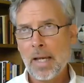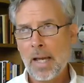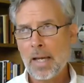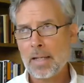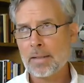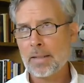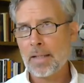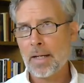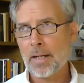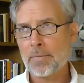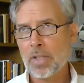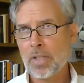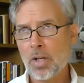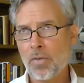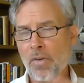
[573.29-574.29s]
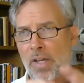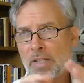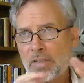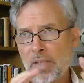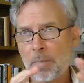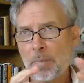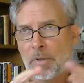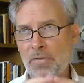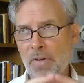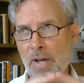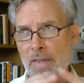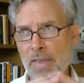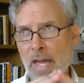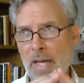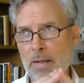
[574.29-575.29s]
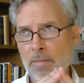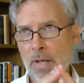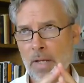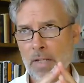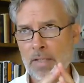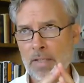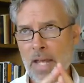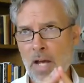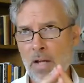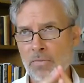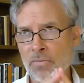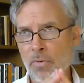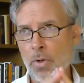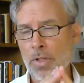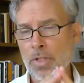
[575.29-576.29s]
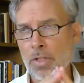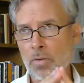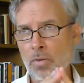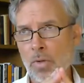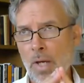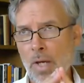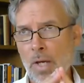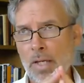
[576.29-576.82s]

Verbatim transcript: And, uh, you know, if I simplify that down for you,